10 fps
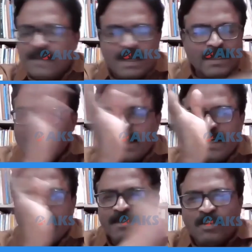
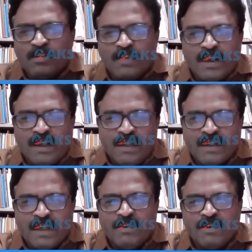understanding of society?
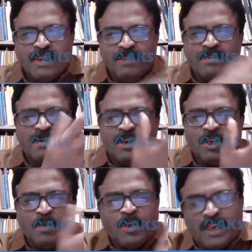Is it
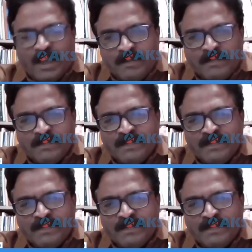contributory?